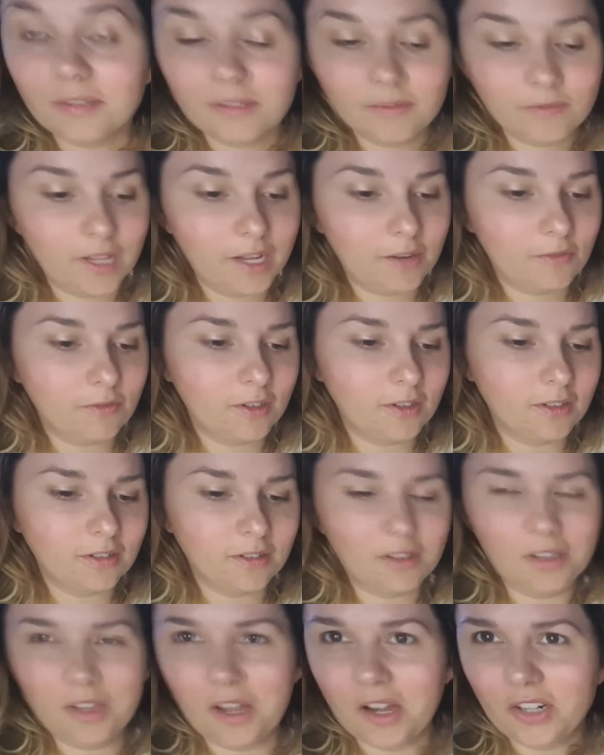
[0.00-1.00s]
like for
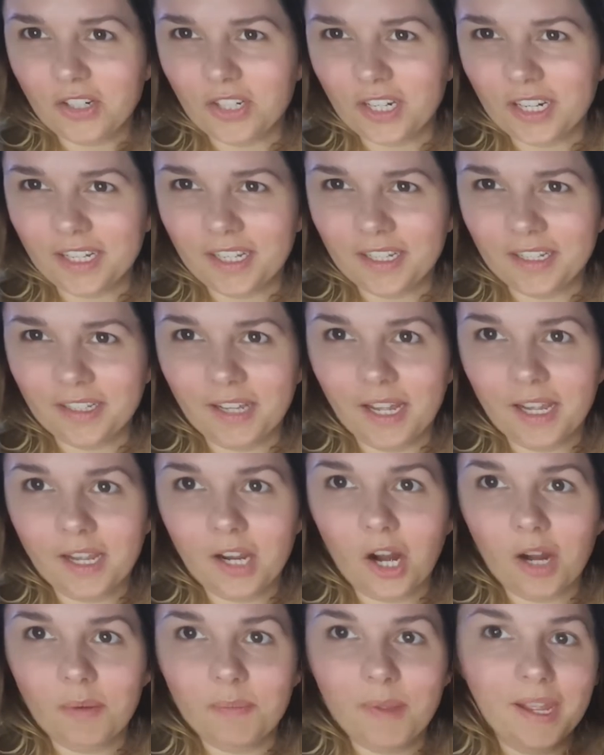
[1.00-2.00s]
collaging and like
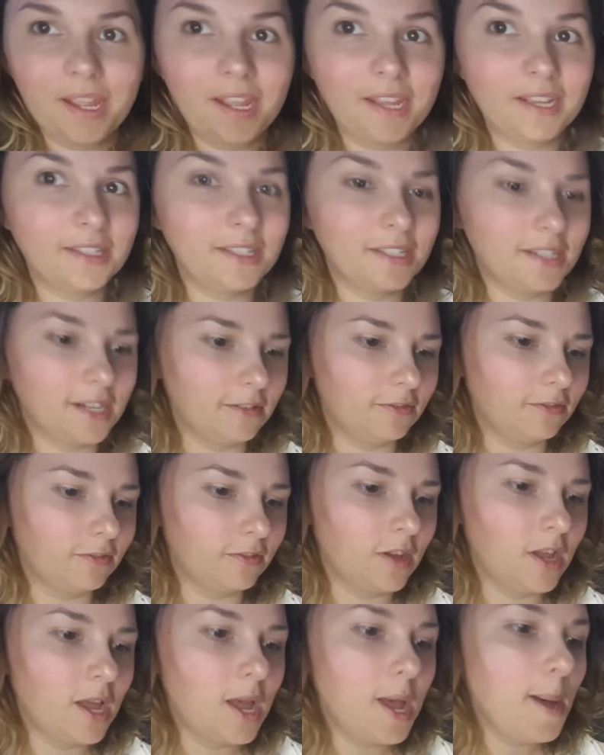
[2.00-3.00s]
card making and stuff.
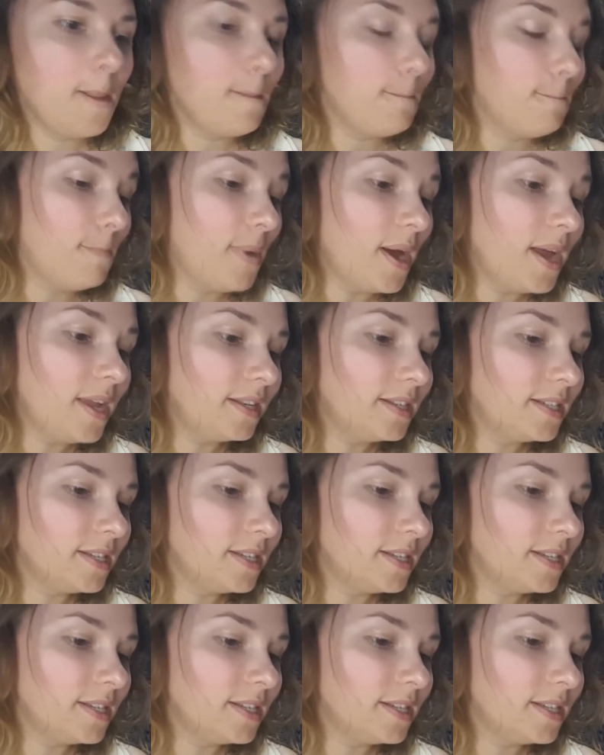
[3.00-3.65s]
But